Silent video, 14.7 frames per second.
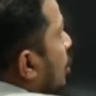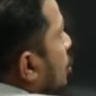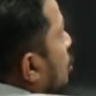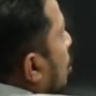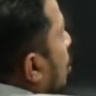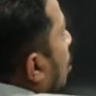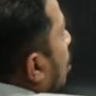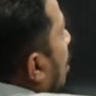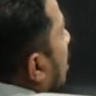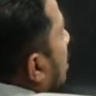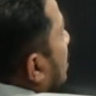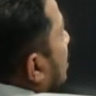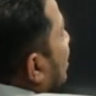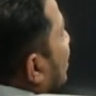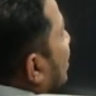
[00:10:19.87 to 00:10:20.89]
So
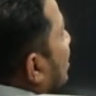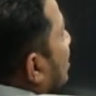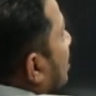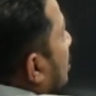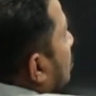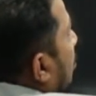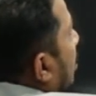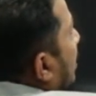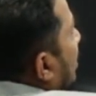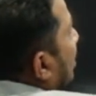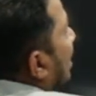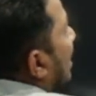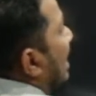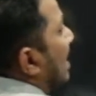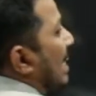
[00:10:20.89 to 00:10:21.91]
this will
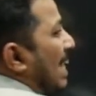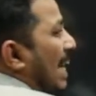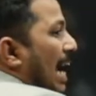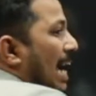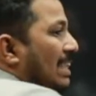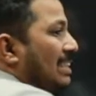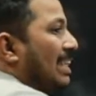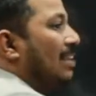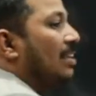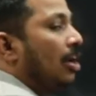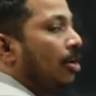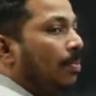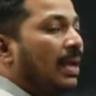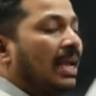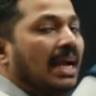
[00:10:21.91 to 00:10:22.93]
cancel, there
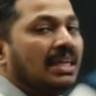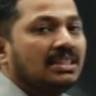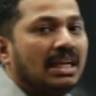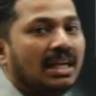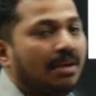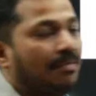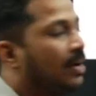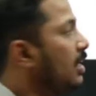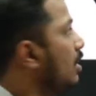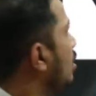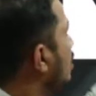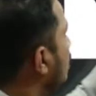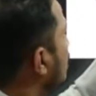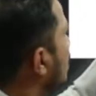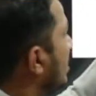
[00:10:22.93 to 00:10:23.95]
will be cancelling effect.
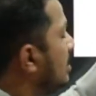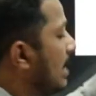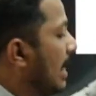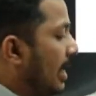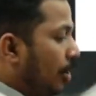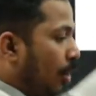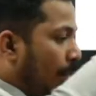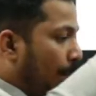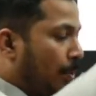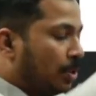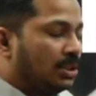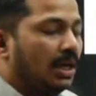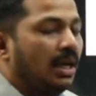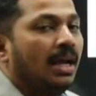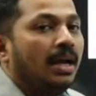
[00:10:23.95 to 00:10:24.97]
Since they are in
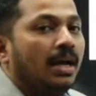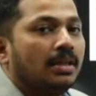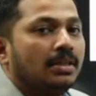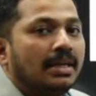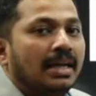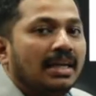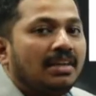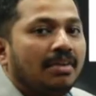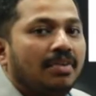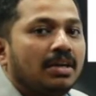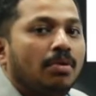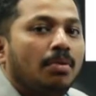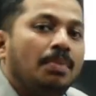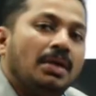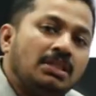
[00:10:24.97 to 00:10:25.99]
opposite, the net effect
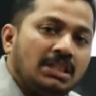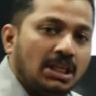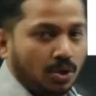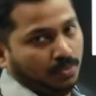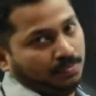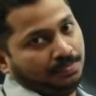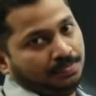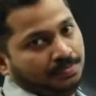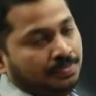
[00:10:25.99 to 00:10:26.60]
will be zero.